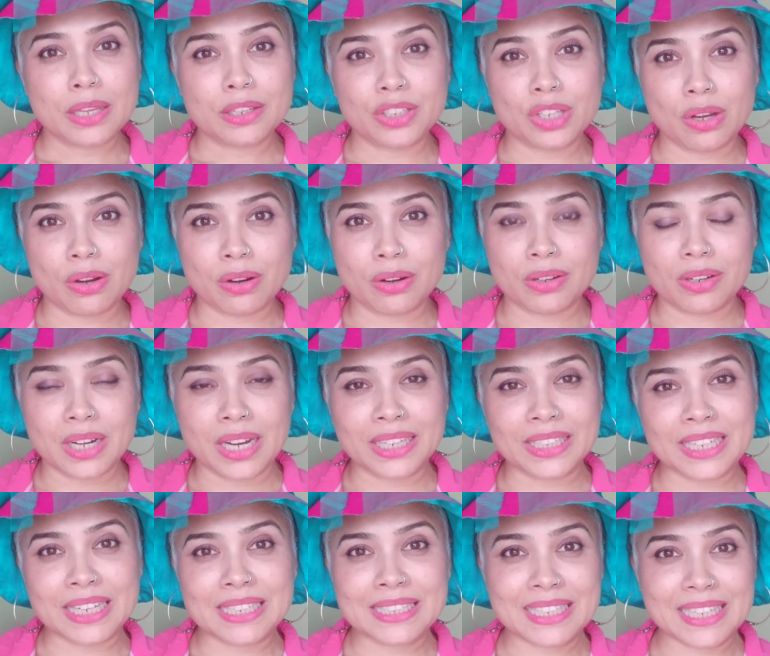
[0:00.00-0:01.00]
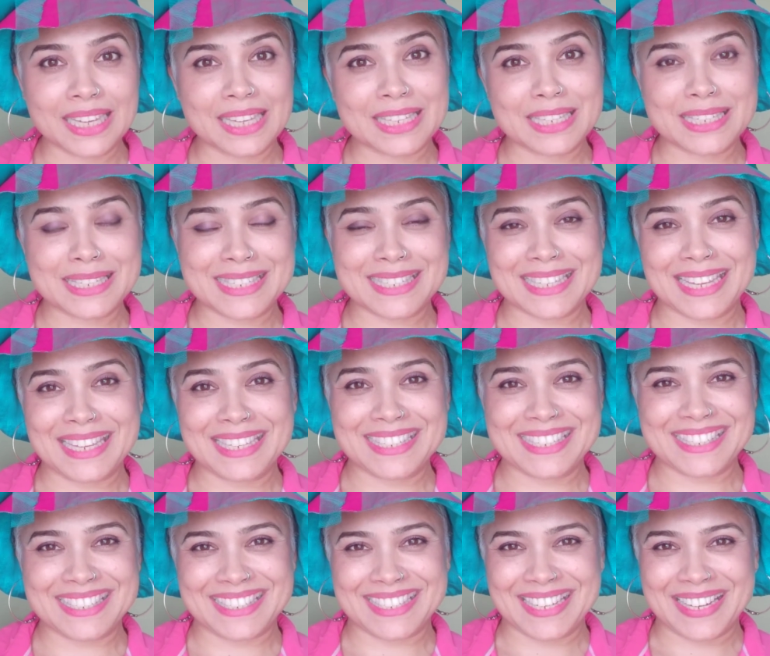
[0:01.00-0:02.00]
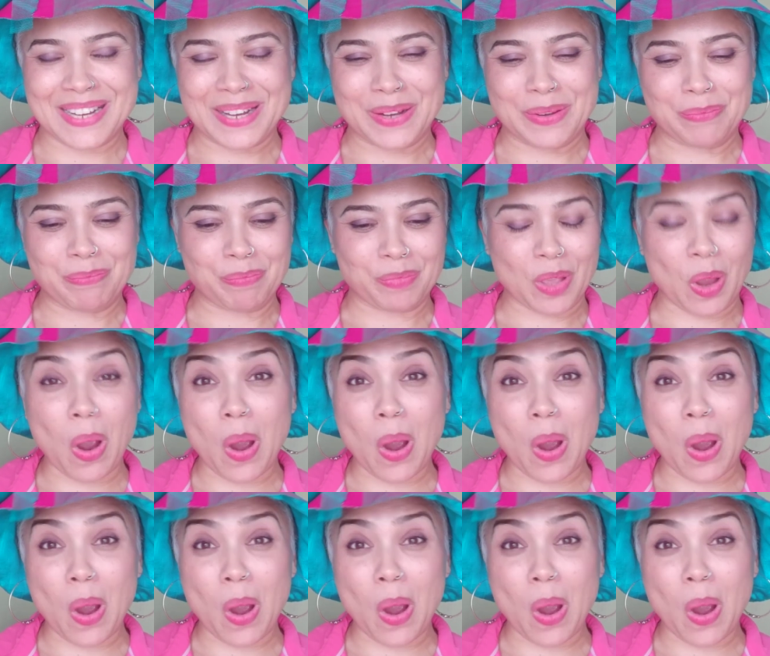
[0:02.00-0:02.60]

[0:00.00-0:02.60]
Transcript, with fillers: your adult is is um,